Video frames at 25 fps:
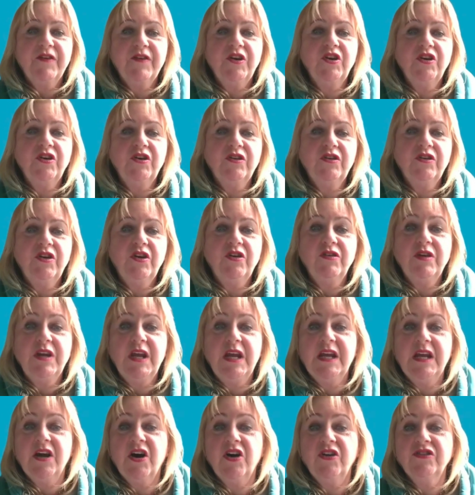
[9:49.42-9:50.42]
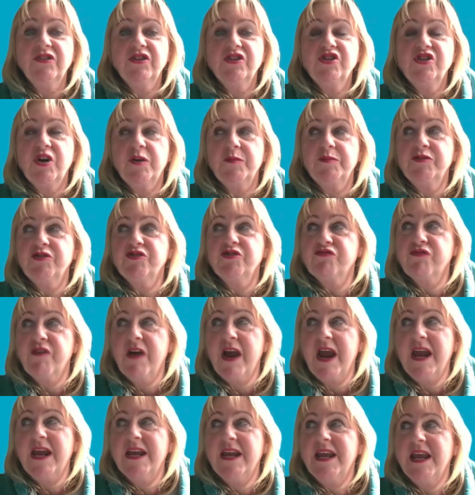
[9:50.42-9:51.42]
For unique on-the-job
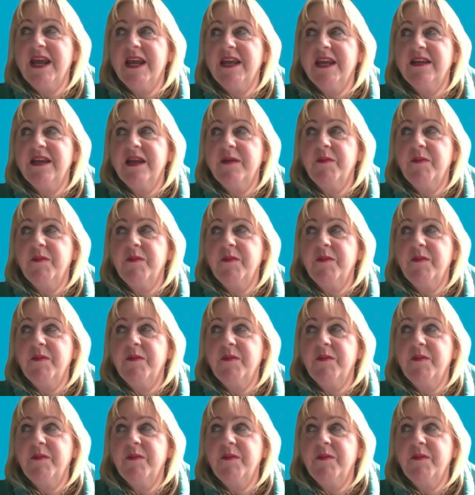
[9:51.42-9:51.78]
training,